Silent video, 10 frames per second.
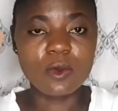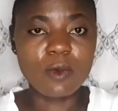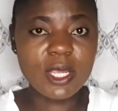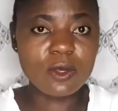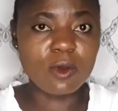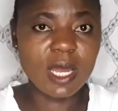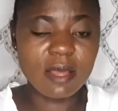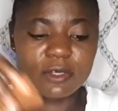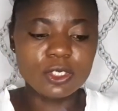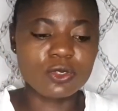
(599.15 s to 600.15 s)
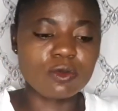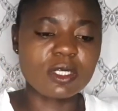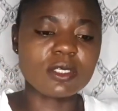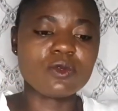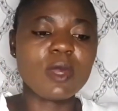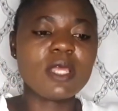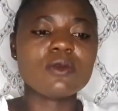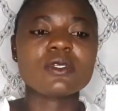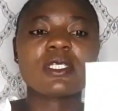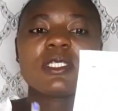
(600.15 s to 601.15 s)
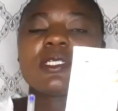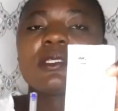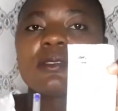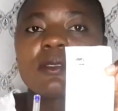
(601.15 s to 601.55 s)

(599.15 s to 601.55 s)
When you will have issue is when you see this